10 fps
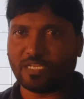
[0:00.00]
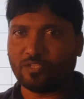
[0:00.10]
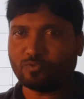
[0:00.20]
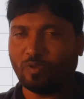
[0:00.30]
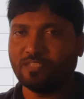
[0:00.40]

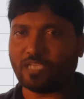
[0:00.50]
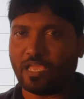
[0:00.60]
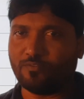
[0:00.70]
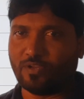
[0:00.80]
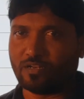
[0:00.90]
that is called as
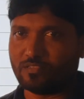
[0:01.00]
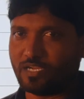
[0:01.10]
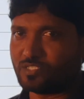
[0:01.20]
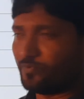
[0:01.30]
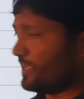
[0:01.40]
I1.
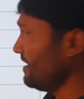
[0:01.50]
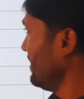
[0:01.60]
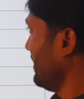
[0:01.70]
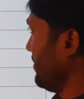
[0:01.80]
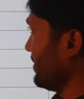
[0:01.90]
That's why,
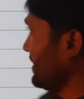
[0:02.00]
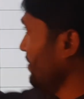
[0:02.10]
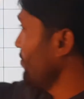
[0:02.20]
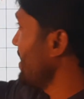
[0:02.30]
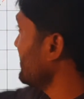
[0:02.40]

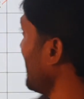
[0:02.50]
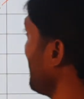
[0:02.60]
okay, 1